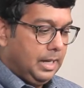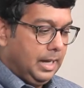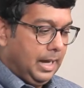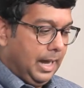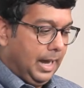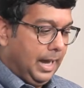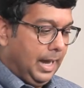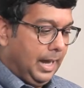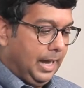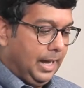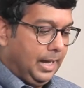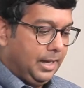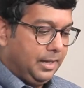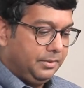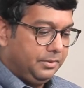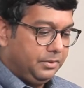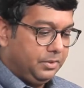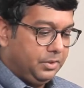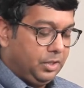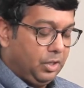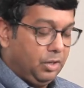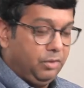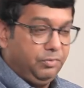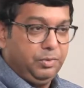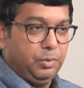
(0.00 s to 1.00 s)

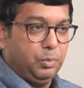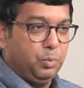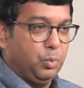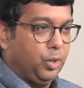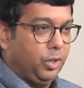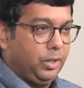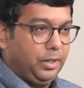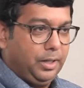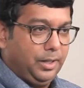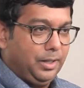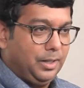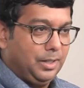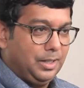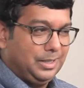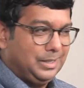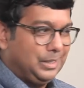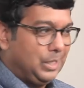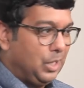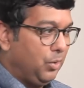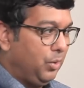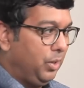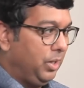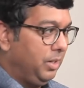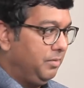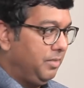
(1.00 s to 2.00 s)
And so if you're working in a
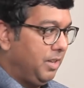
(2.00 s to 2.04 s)
snowy